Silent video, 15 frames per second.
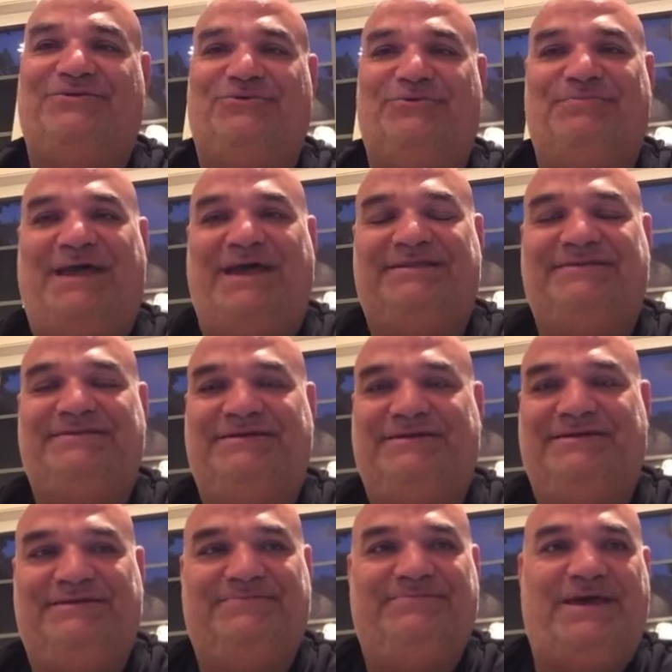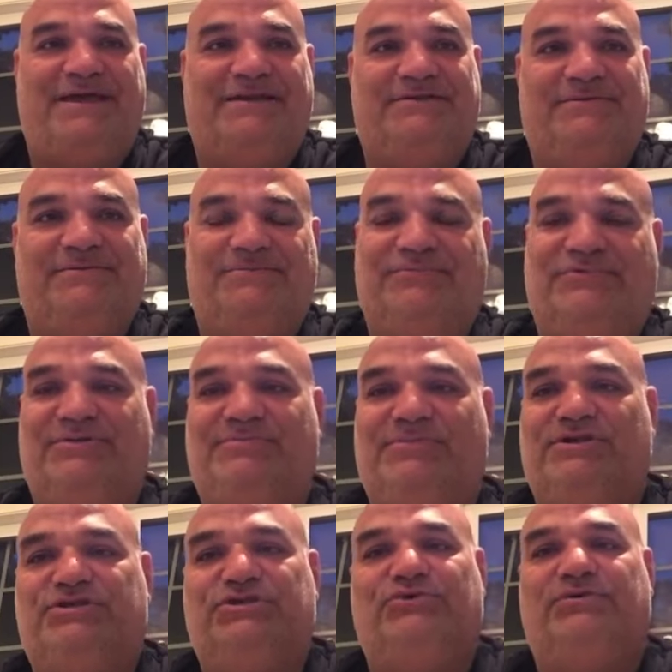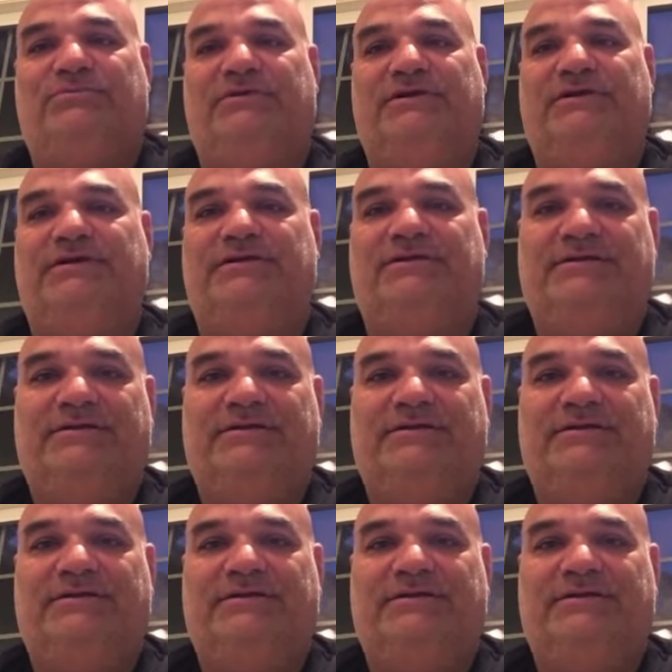we're back to back to pretty much normal here.